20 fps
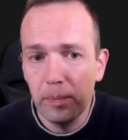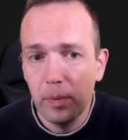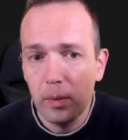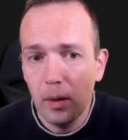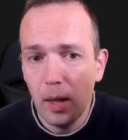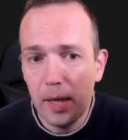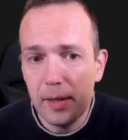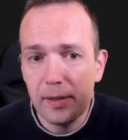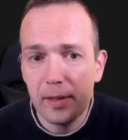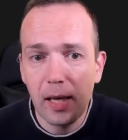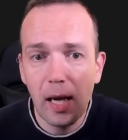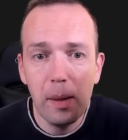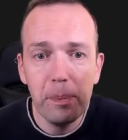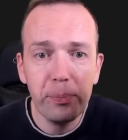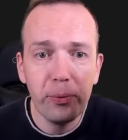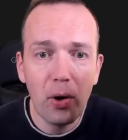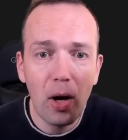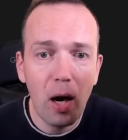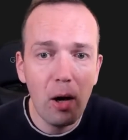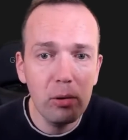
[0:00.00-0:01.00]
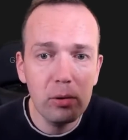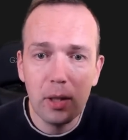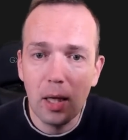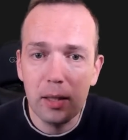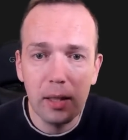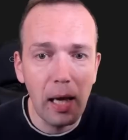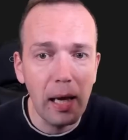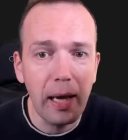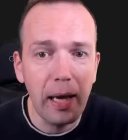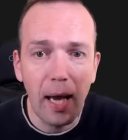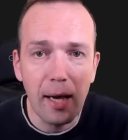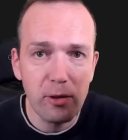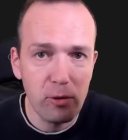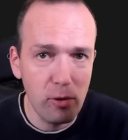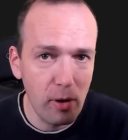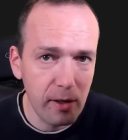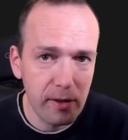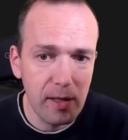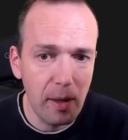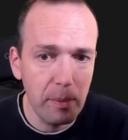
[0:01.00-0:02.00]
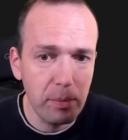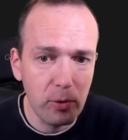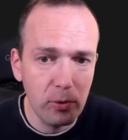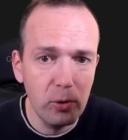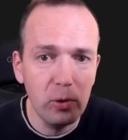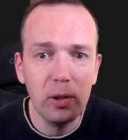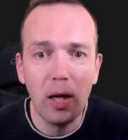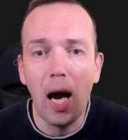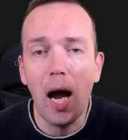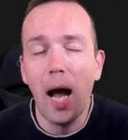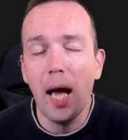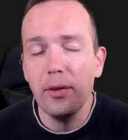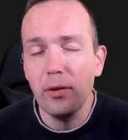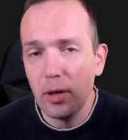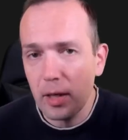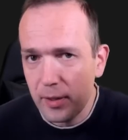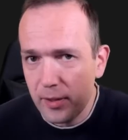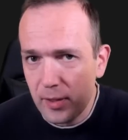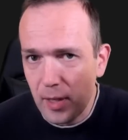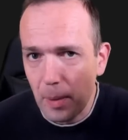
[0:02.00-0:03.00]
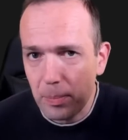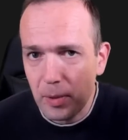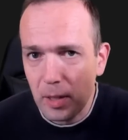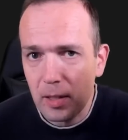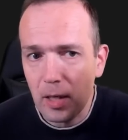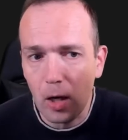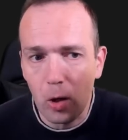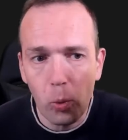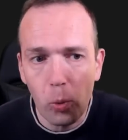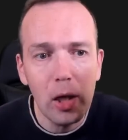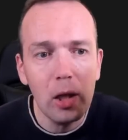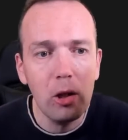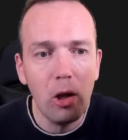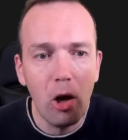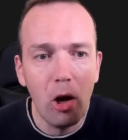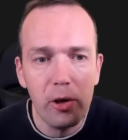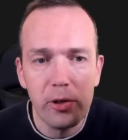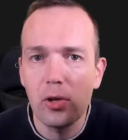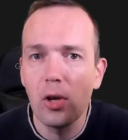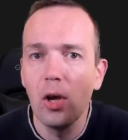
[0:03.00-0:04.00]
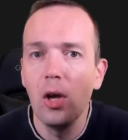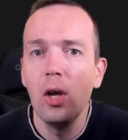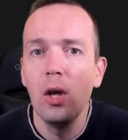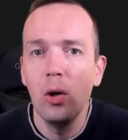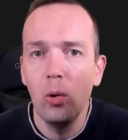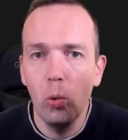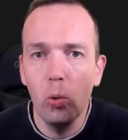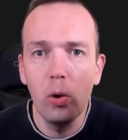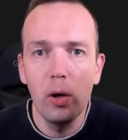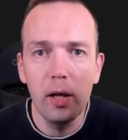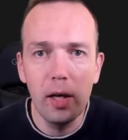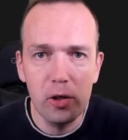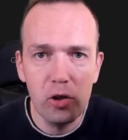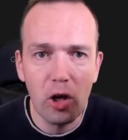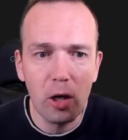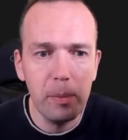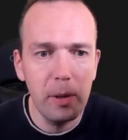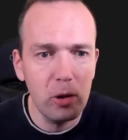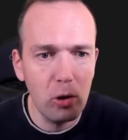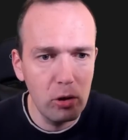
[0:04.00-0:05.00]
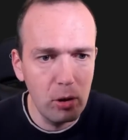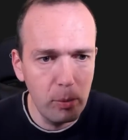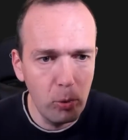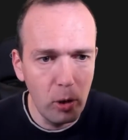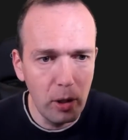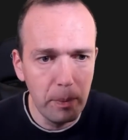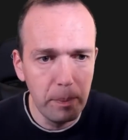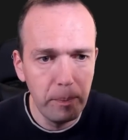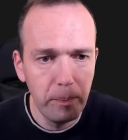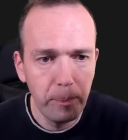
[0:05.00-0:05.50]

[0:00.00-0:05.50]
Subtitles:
escape route, and he has to accept rook, either accepting queen loss or a checkmate on the board.